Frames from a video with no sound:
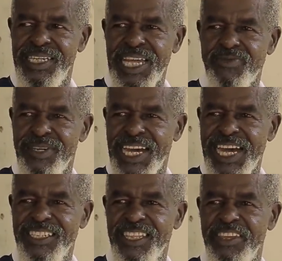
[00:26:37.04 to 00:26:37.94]
That one that
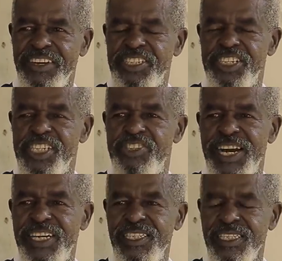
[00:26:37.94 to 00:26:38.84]
has three
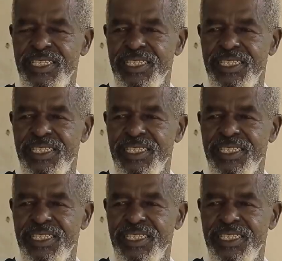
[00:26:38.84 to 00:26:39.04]
children?